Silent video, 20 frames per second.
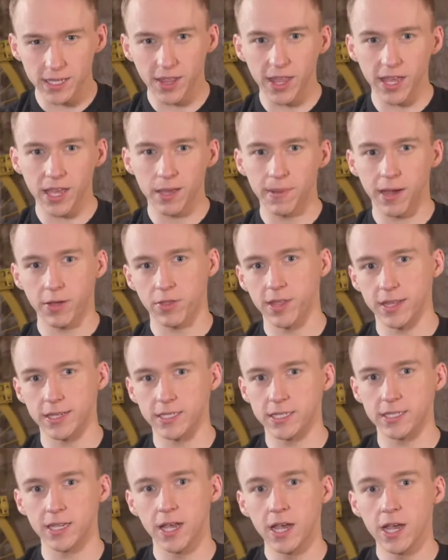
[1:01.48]
think about
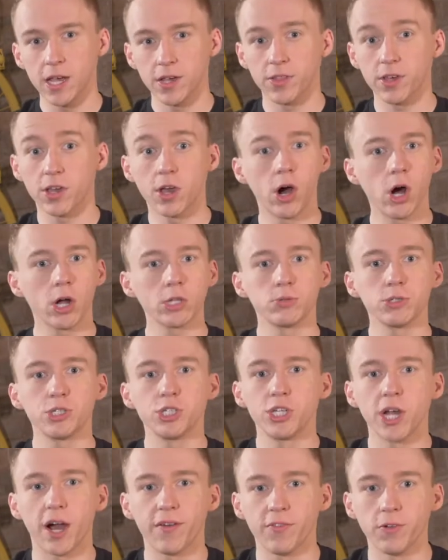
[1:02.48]
this. The cards were
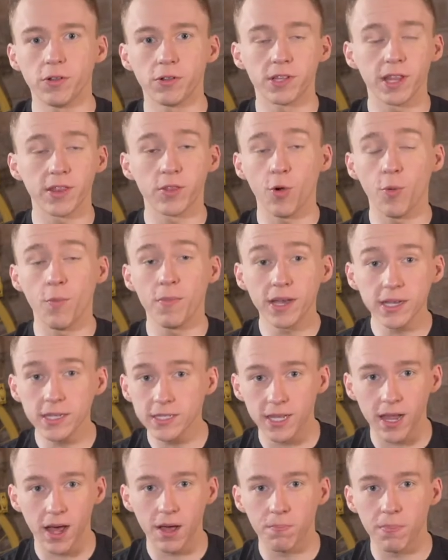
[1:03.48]
shuffled, they were
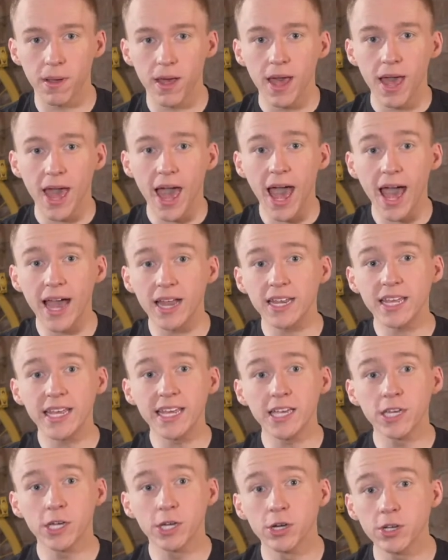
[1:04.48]
mixed up, and
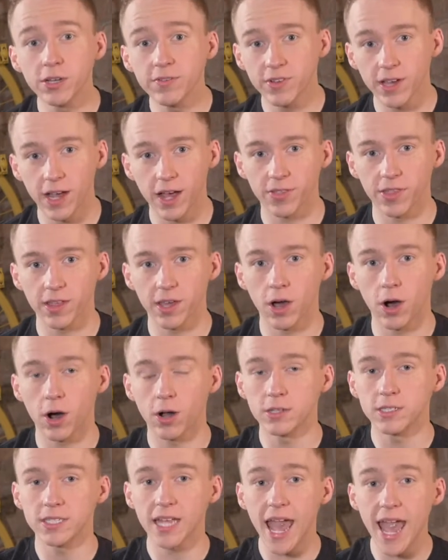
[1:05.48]
he could have cut the
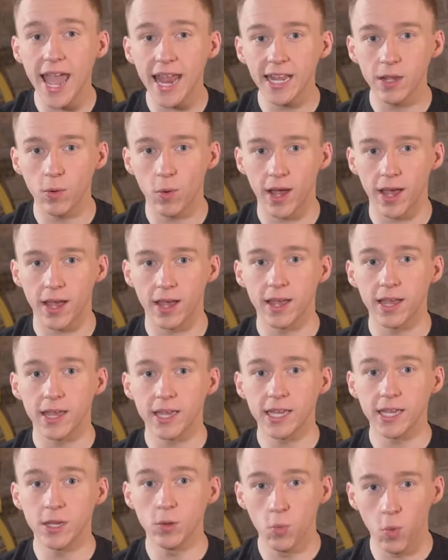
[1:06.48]
cards anywhere
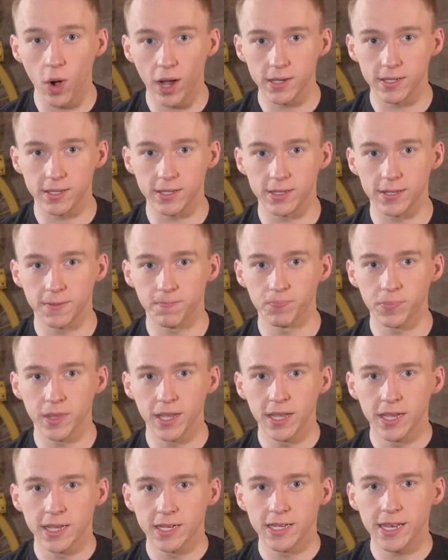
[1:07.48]
he wanted.
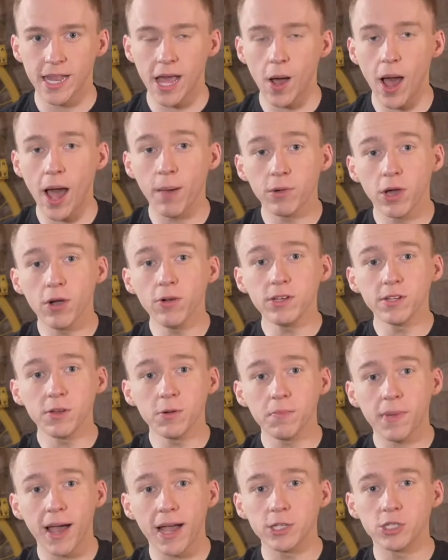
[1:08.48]
Now I'm going to
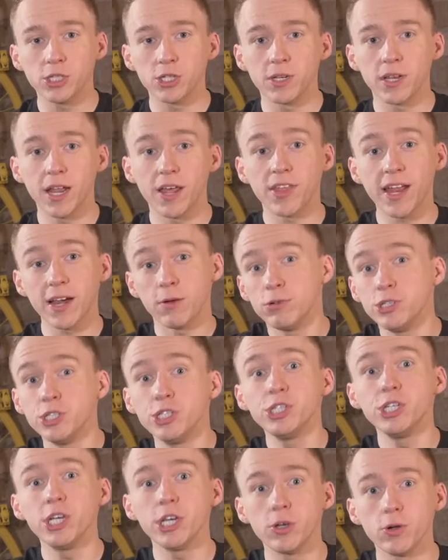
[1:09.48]
imagine that it was
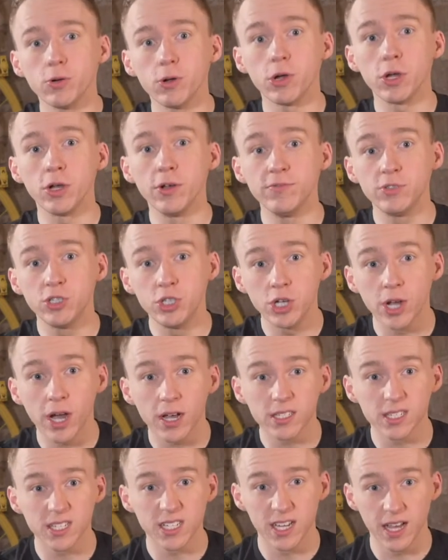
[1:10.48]
you who
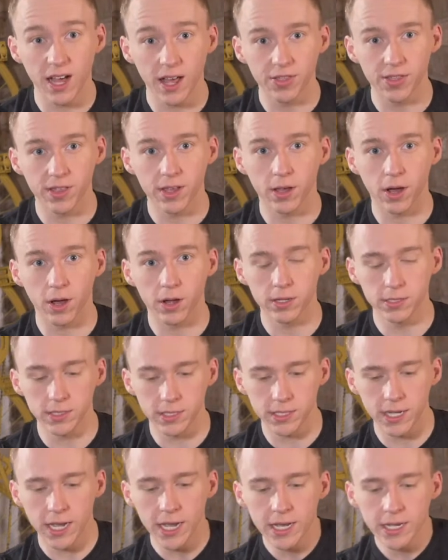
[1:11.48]
just cut the
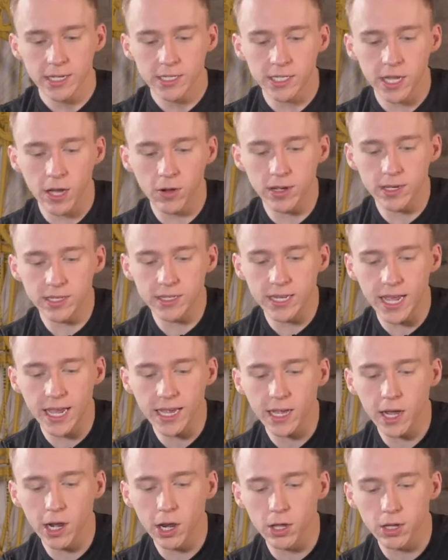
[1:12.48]
cards, so
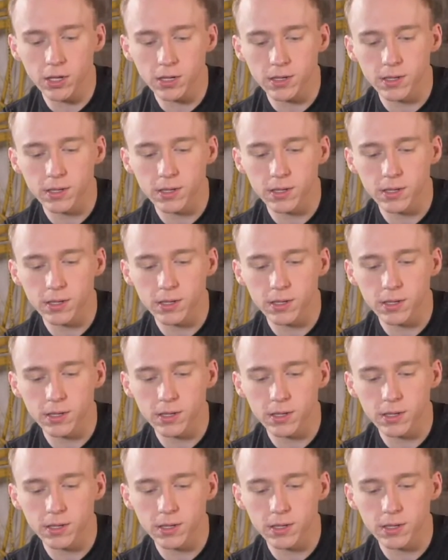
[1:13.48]
take a look